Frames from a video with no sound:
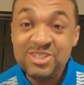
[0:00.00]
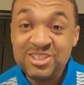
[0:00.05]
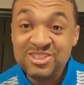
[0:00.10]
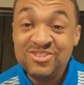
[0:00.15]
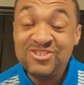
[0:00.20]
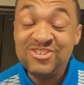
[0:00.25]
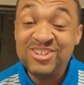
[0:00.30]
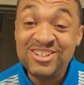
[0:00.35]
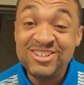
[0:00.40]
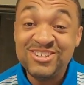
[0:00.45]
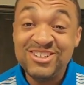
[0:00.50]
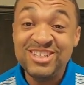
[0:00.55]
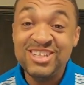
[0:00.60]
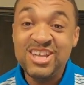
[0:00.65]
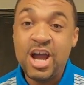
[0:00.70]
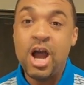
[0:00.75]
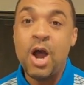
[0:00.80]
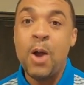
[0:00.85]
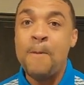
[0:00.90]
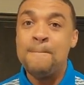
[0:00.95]
going on,
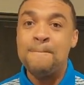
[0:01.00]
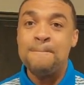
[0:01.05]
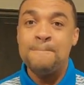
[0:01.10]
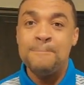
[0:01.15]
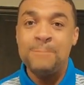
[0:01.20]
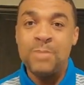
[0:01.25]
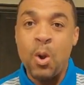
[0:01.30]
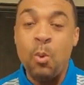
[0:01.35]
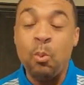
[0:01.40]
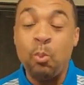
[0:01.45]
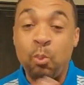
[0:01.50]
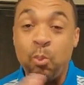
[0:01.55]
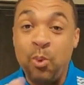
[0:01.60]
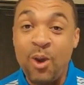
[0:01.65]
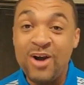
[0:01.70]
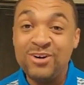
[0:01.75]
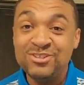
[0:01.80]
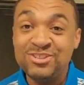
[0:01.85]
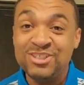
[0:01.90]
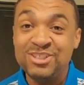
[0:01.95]
y'all?
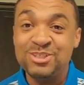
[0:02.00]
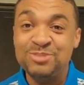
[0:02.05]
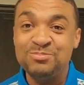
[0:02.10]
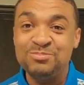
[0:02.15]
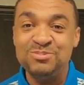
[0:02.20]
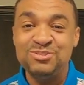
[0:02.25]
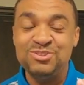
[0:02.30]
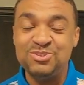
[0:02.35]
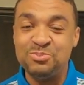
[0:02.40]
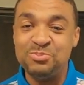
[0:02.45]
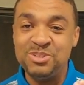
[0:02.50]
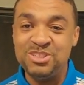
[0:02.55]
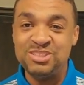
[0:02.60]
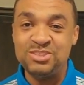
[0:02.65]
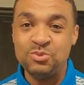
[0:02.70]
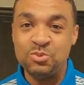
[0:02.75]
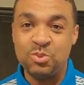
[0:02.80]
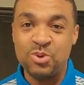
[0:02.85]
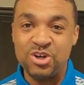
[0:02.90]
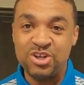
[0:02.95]
Welcome to Mr.
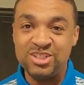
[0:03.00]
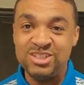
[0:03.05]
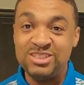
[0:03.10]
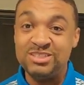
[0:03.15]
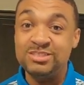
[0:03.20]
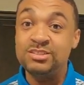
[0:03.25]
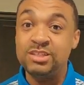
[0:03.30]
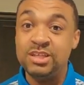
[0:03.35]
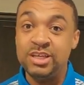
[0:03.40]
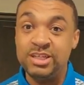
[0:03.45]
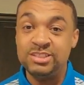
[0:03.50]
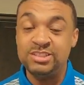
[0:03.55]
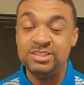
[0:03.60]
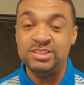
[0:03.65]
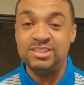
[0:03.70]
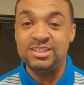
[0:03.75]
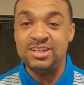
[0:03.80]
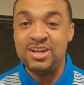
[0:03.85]
Whirley's kitchen.